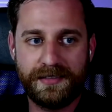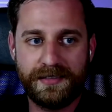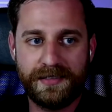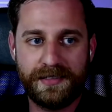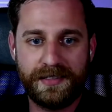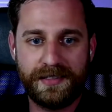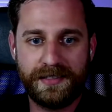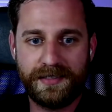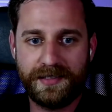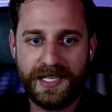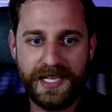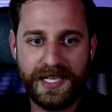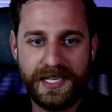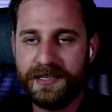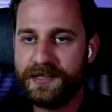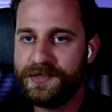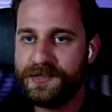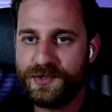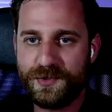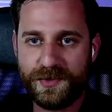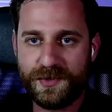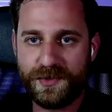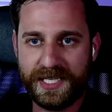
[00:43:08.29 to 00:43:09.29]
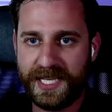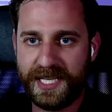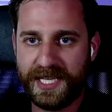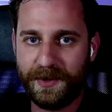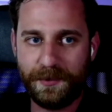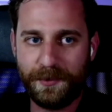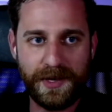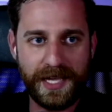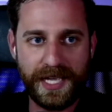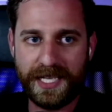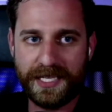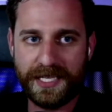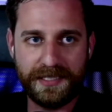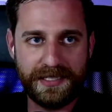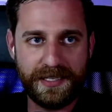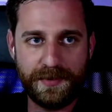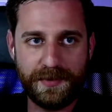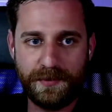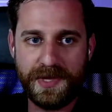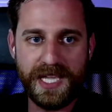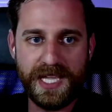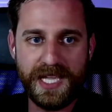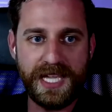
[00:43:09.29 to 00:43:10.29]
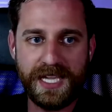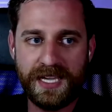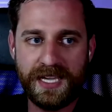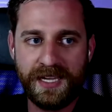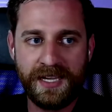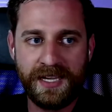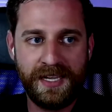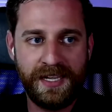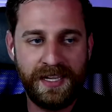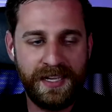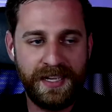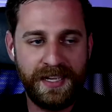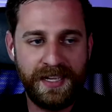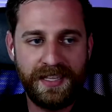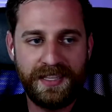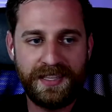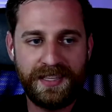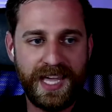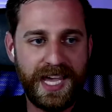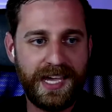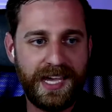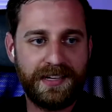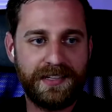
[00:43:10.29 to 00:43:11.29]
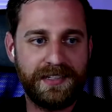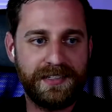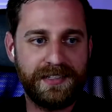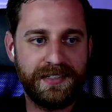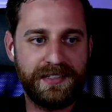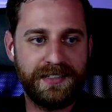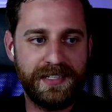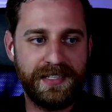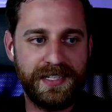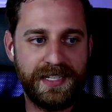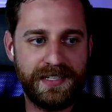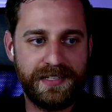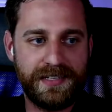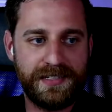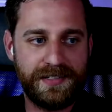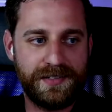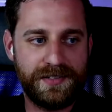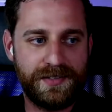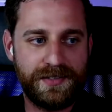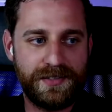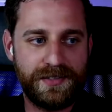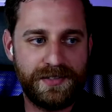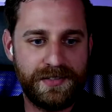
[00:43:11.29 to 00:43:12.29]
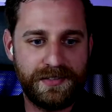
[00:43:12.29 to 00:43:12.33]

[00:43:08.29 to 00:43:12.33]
the industry in that way. And to me, that is